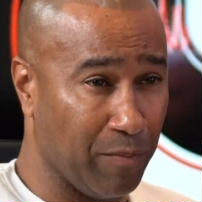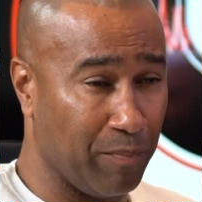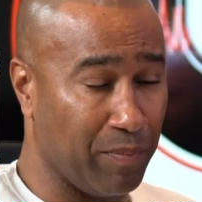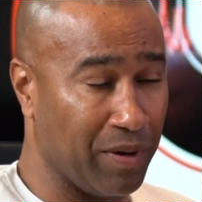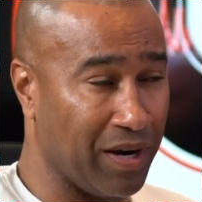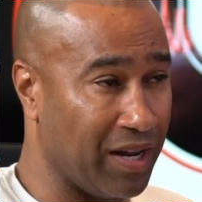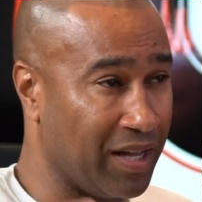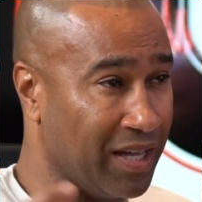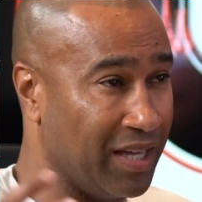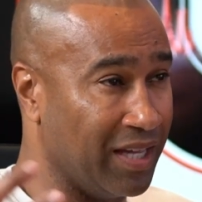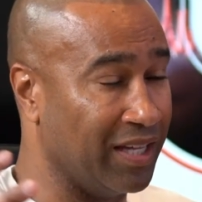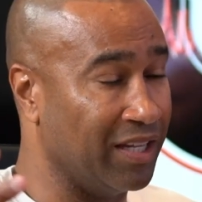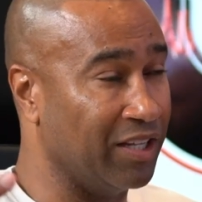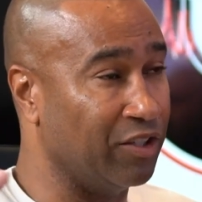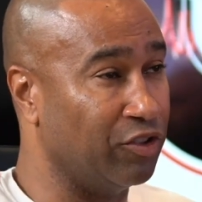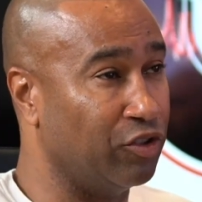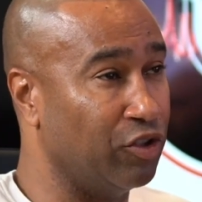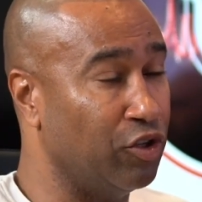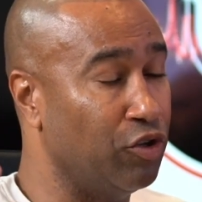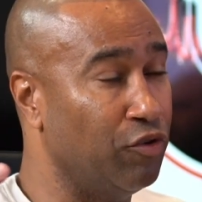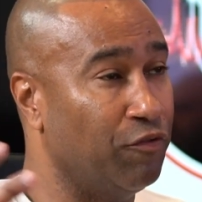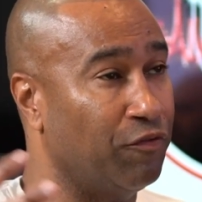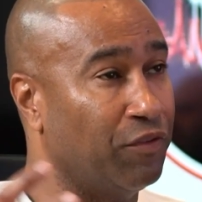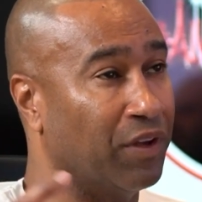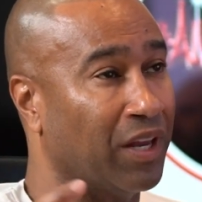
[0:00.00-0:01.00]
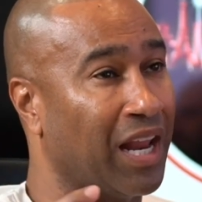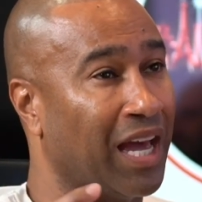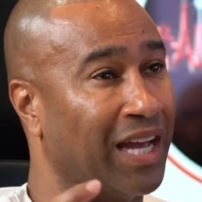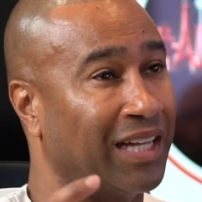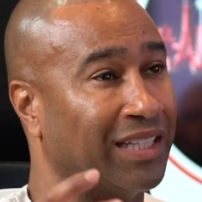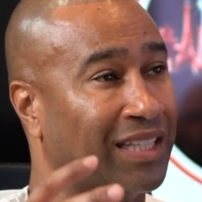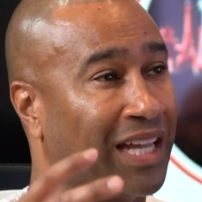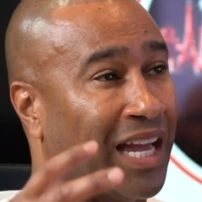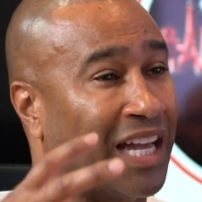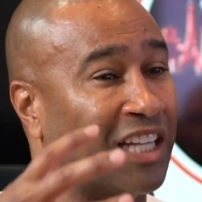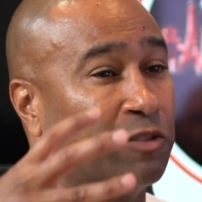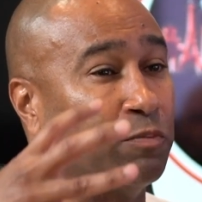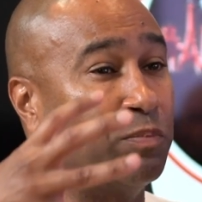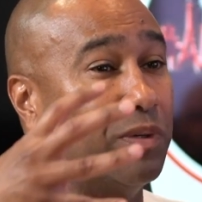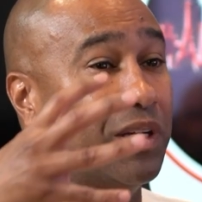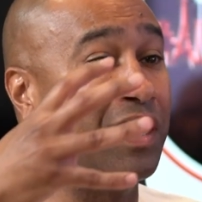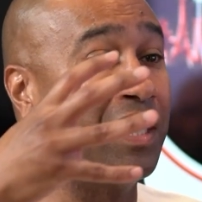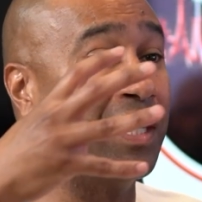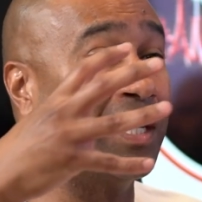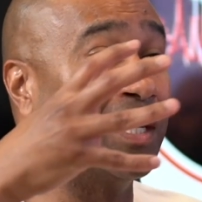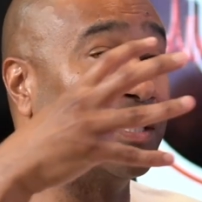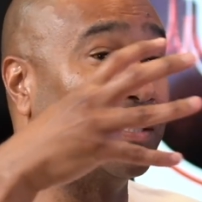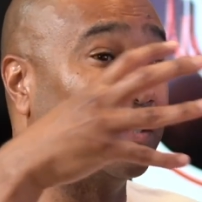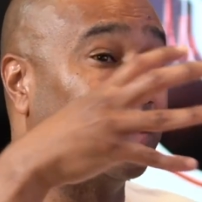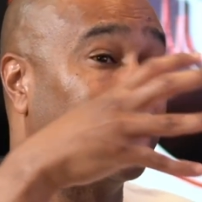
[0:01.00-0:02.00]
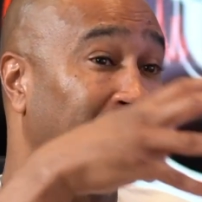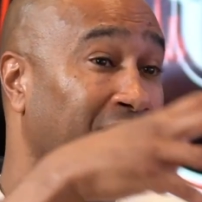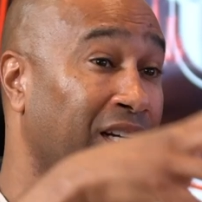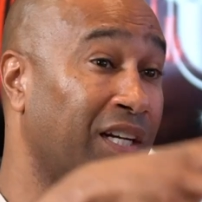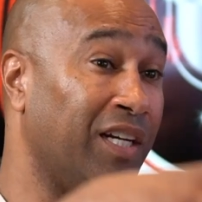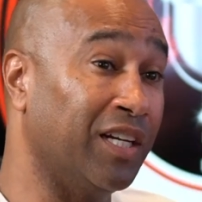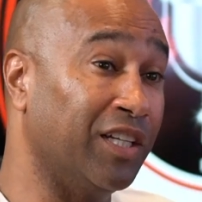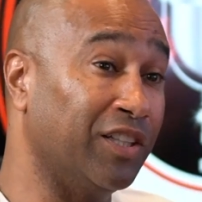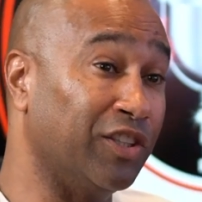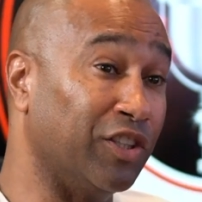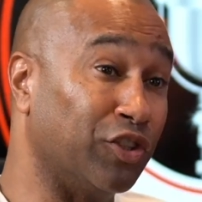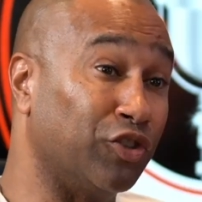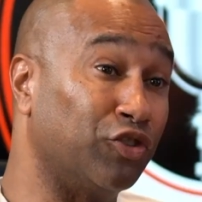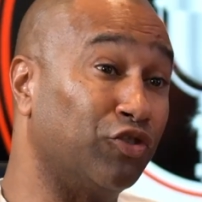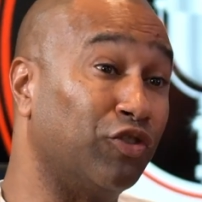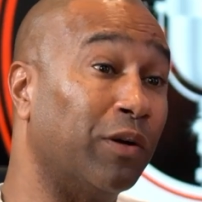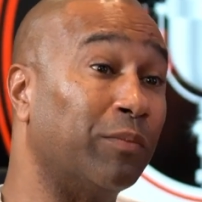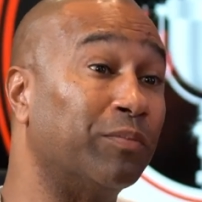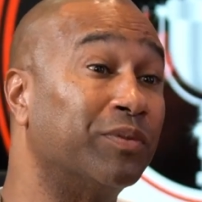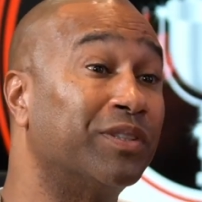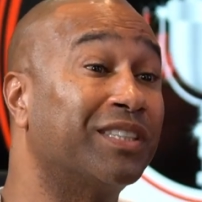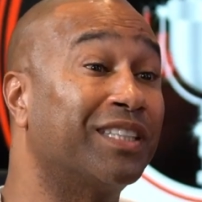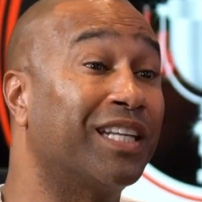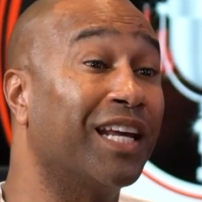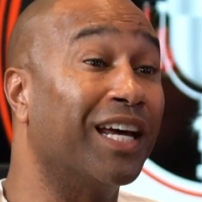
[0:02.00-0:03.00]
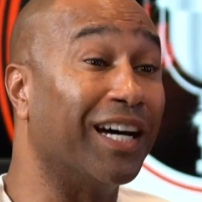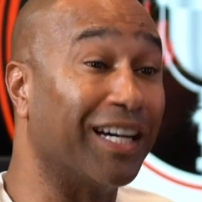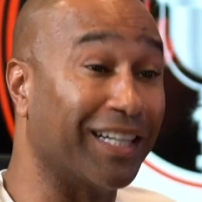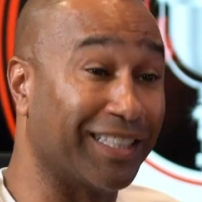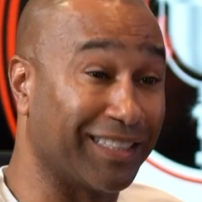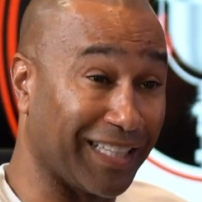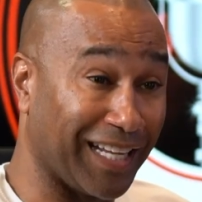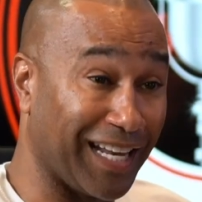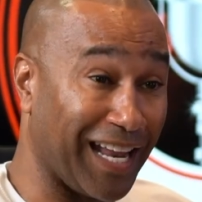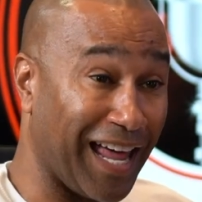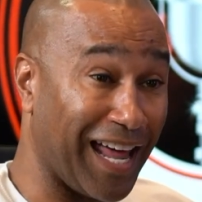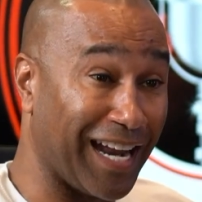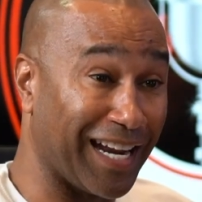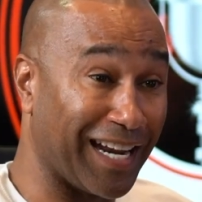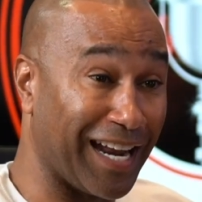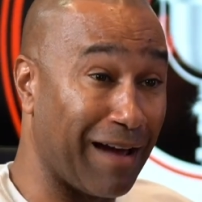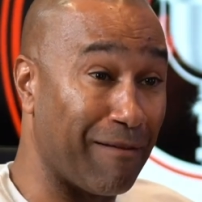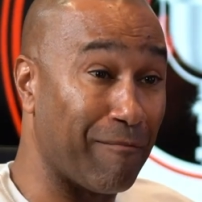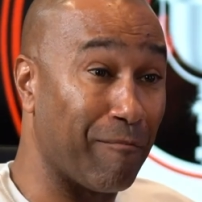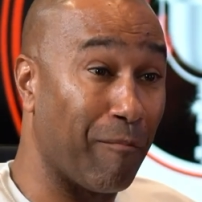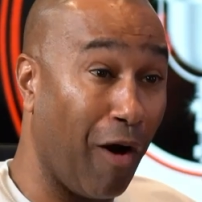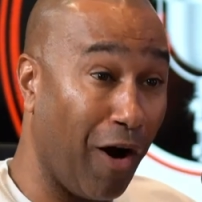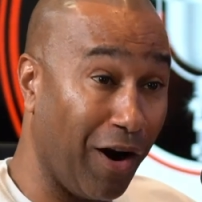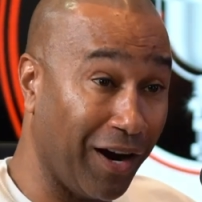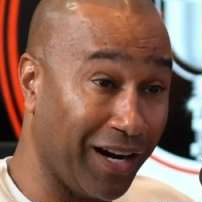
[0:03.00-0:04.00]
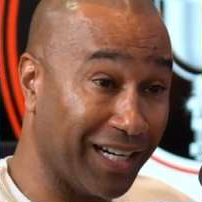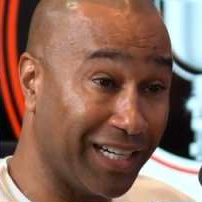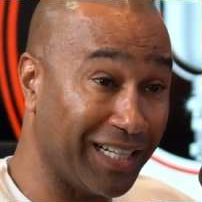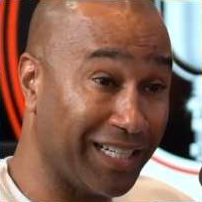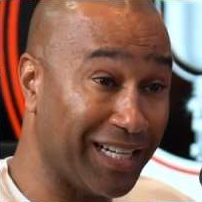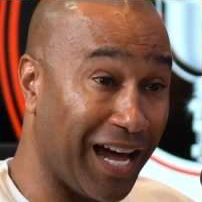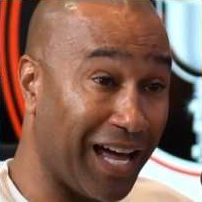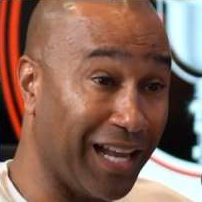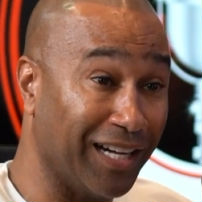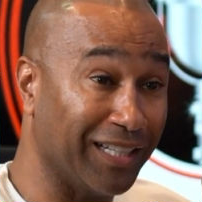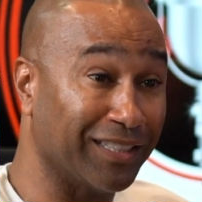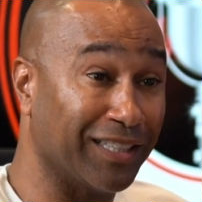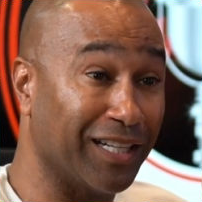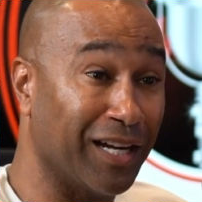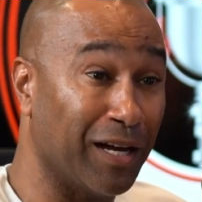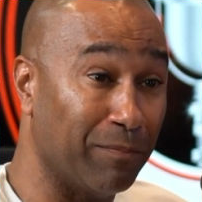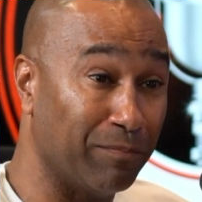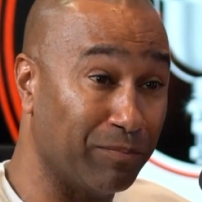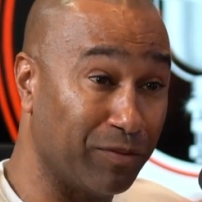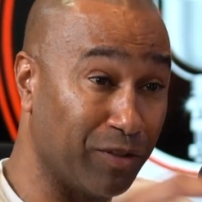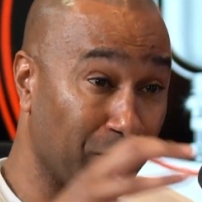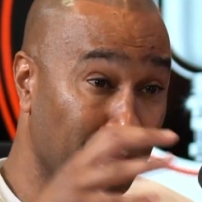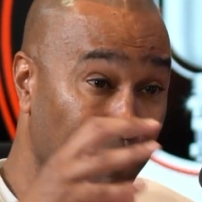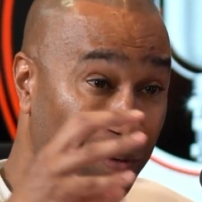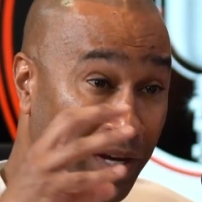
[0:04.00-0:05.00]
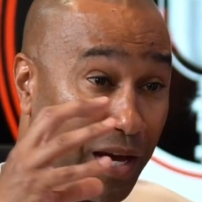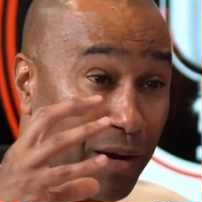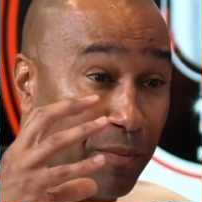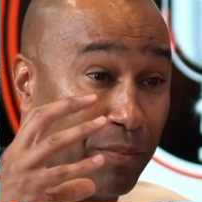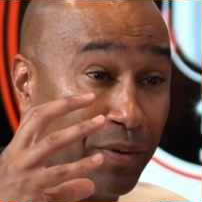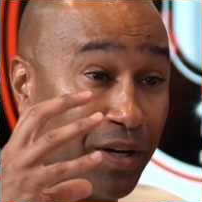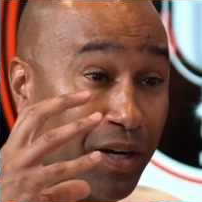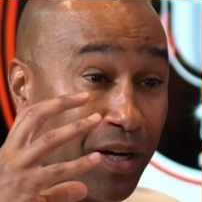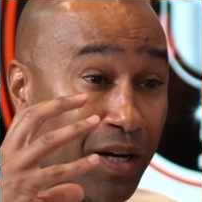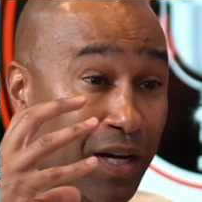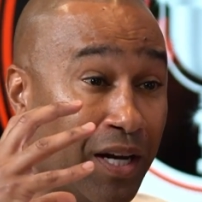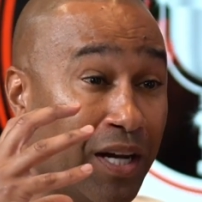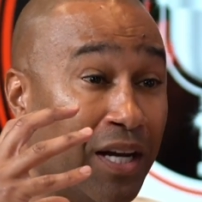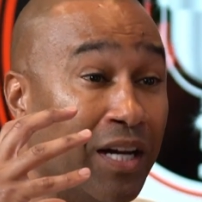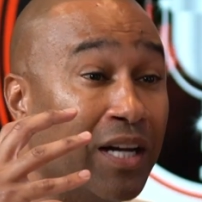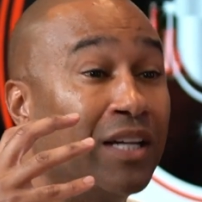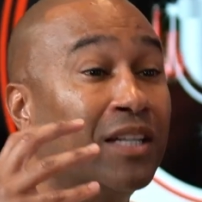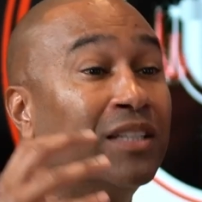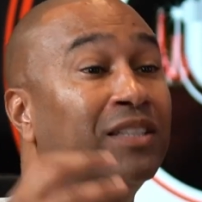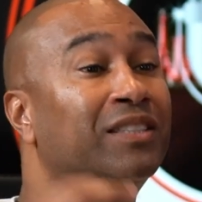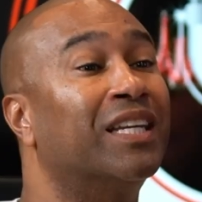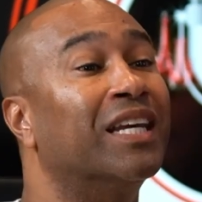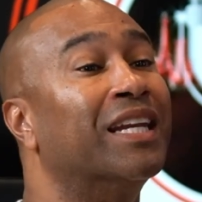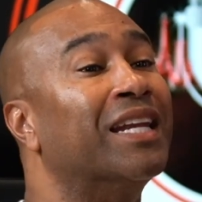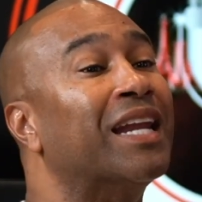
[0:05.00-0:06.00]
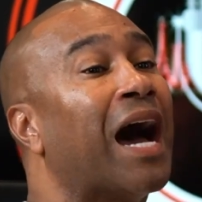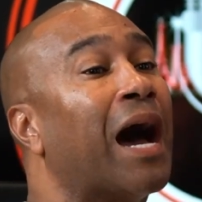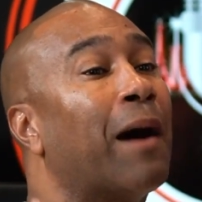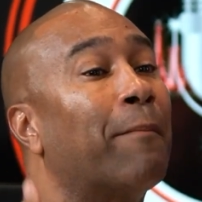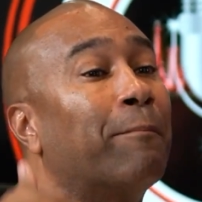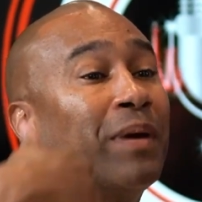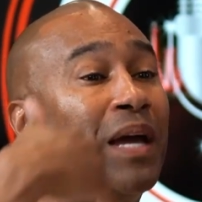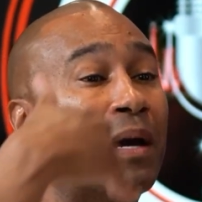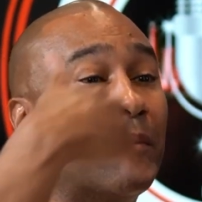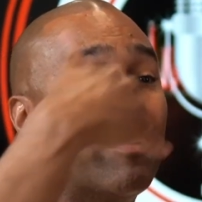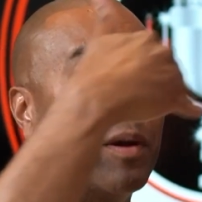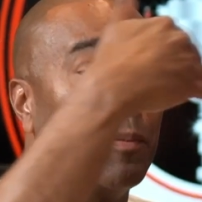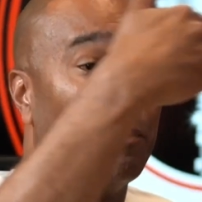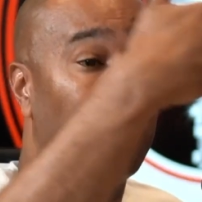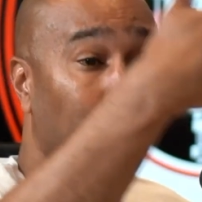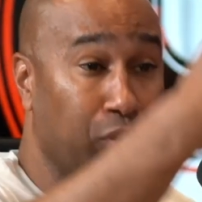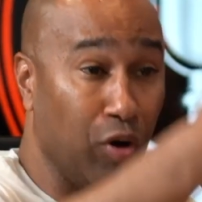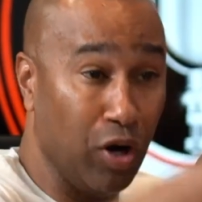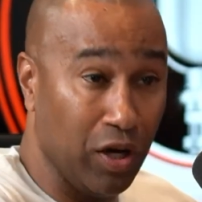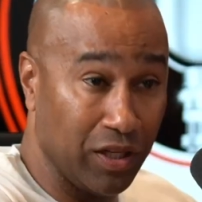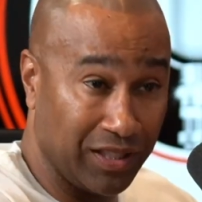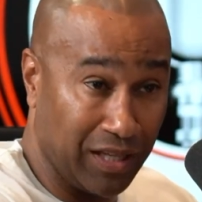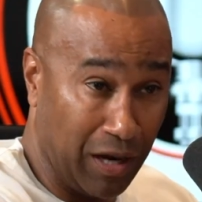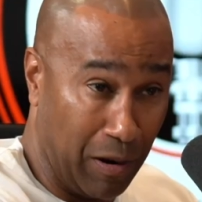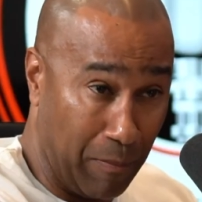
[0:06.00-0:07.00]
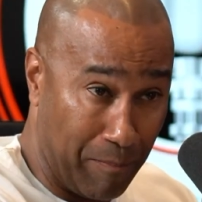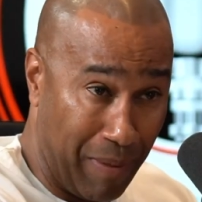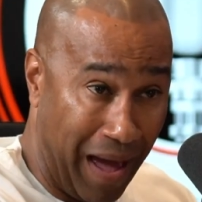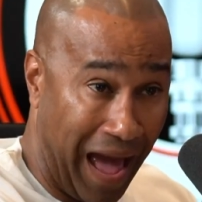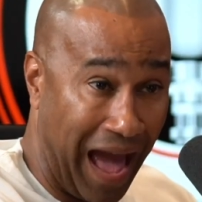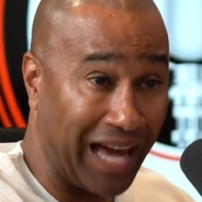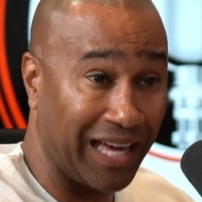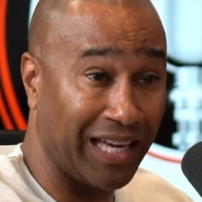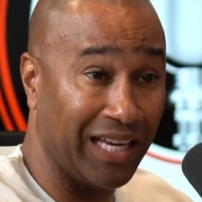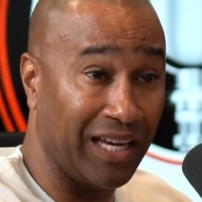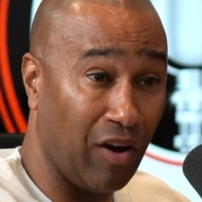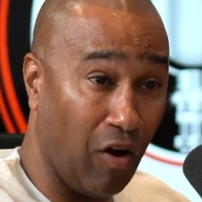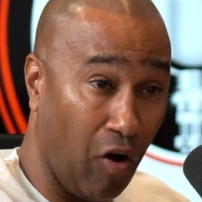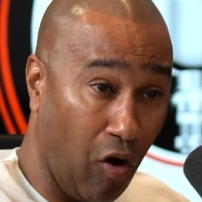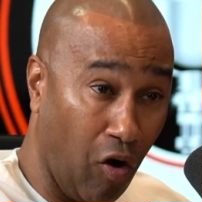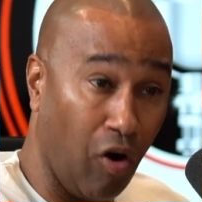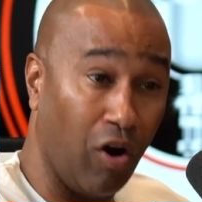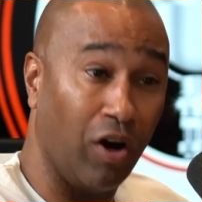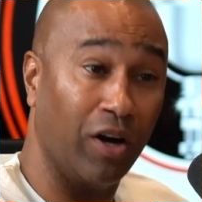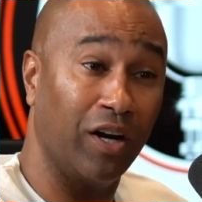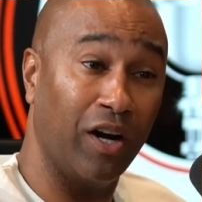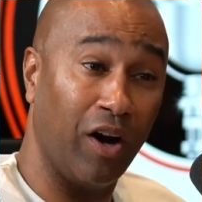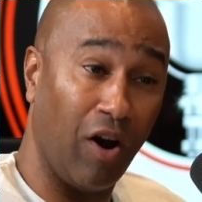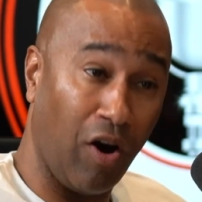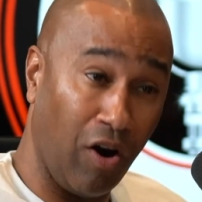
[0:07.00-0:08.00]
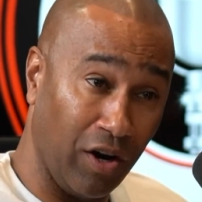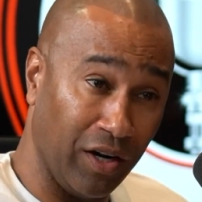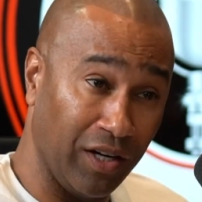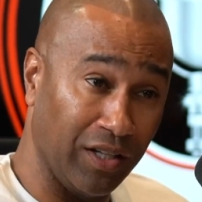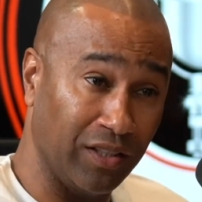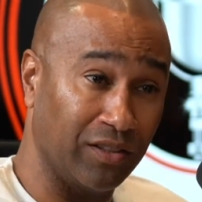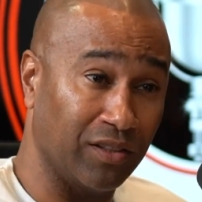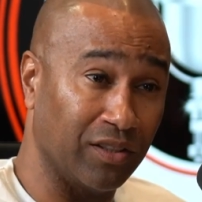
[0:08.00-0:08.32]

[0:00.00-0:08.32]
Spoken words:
But do you feel like that's because the Strip sucks a lot of that marketing dollars up to be able to not be able to put their backing on an artist?